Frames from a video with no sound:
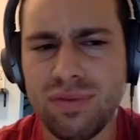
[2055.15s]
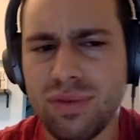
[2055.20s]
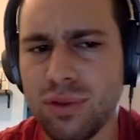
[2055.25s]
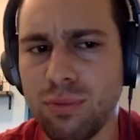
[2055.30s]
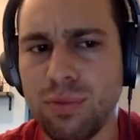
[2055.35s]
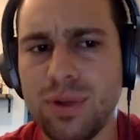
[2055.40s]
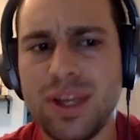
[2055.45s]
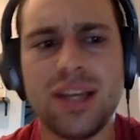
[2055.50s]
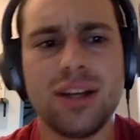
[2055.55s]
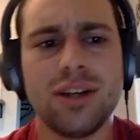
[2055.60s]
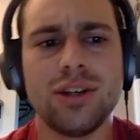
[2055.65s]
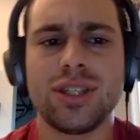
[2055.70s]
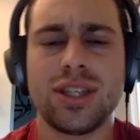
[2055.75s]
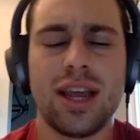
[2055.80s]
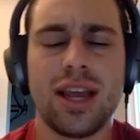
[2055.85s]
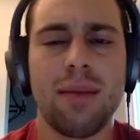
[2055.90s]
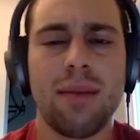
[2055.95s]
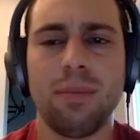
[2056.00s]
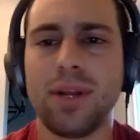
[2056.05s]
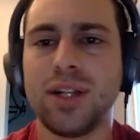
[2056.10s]
3 years
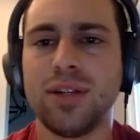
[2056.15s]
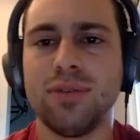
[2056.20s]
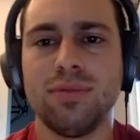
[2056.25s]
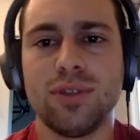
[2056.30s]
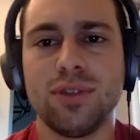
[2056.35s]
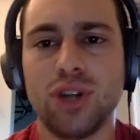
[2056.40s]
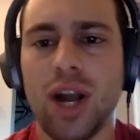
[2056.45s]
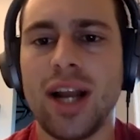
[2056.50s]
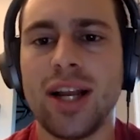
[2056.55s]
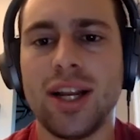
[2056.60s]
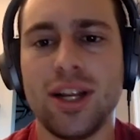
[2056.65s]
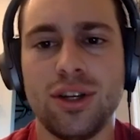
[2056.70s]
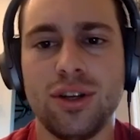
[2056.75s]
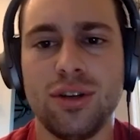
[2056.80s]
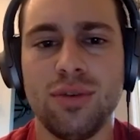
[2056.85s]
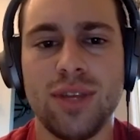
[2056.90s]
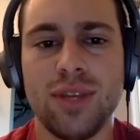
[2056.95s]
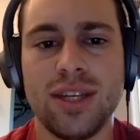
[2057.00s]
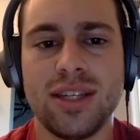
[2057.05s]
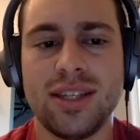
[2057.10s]
that I've been trying to
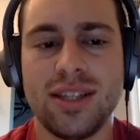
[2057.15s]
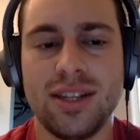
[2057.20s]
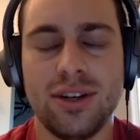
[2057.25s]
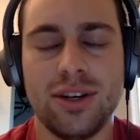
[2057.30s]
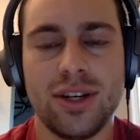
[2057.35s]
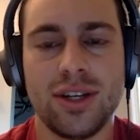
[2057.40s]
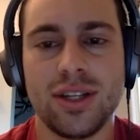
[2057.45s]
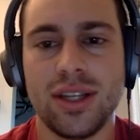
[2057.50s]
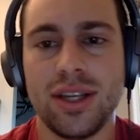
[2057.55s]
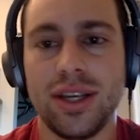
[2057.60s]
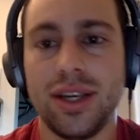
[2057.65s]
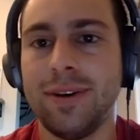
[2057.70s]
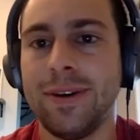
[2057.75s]
do this seriously,